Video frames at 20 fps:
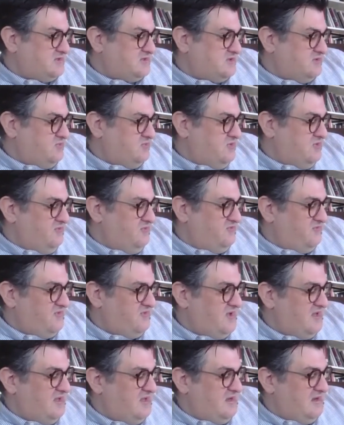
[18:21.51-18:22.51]
the roof
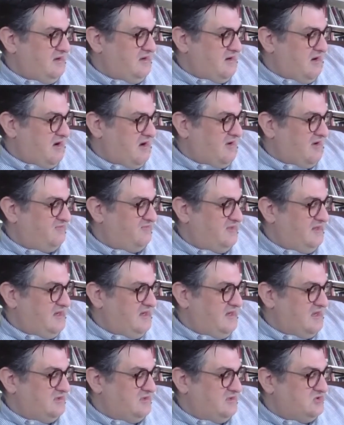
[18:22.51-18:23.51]
and off the
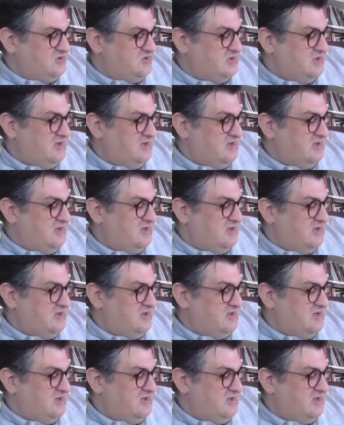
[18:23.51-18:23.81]
edge.